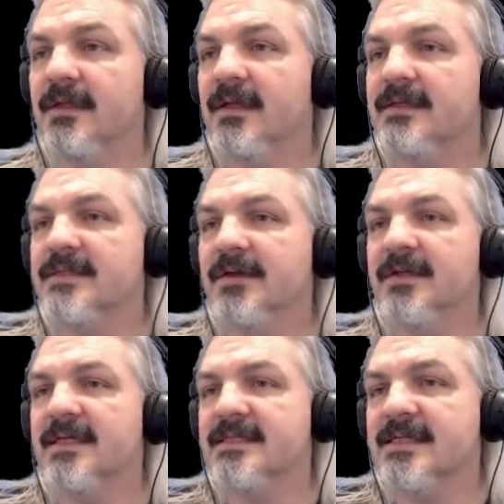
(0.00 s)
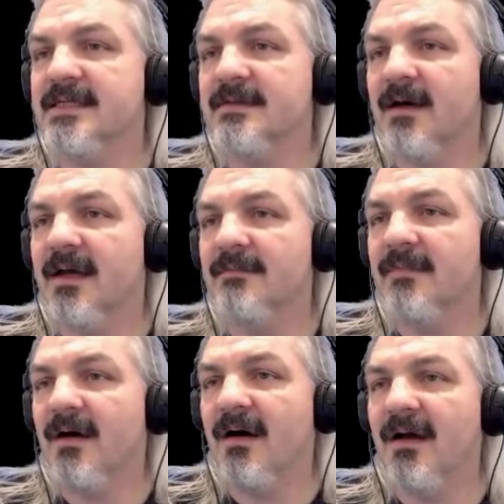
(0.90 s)
so you can see
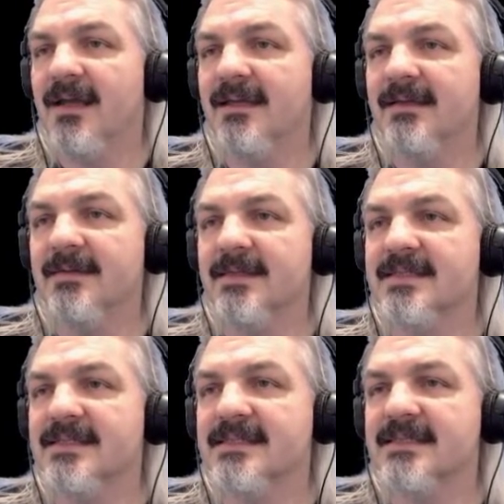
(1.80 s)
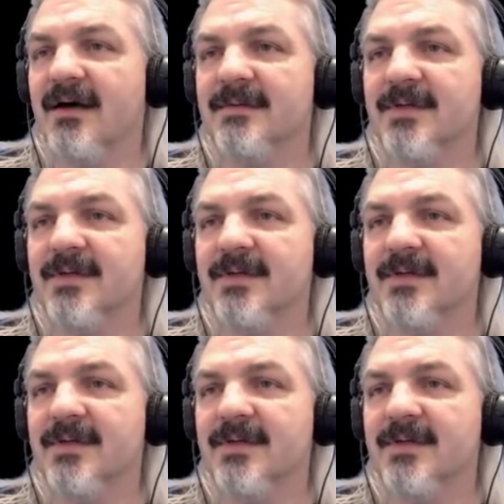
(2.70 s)
I've